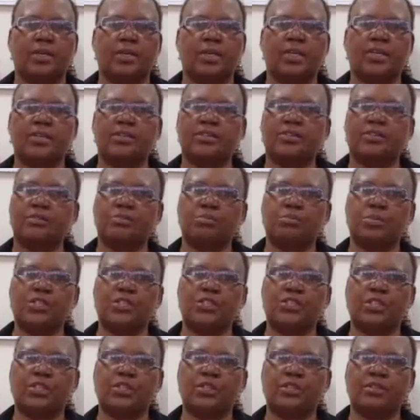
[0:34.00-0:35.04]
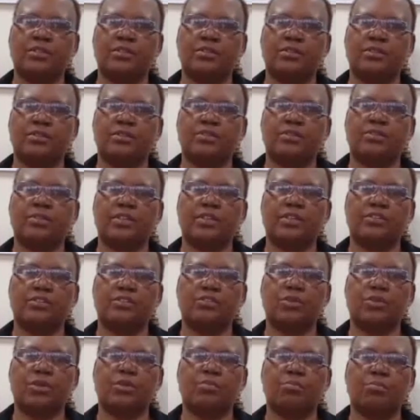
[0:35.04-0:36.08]
ILRI's Mission seeks
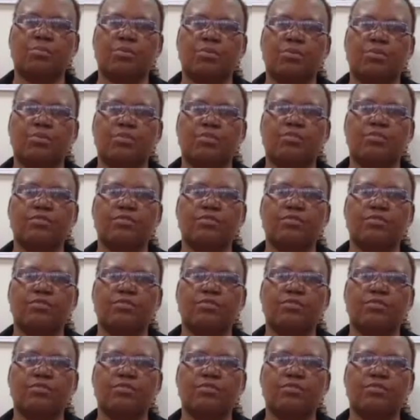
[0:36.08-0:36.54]
to improve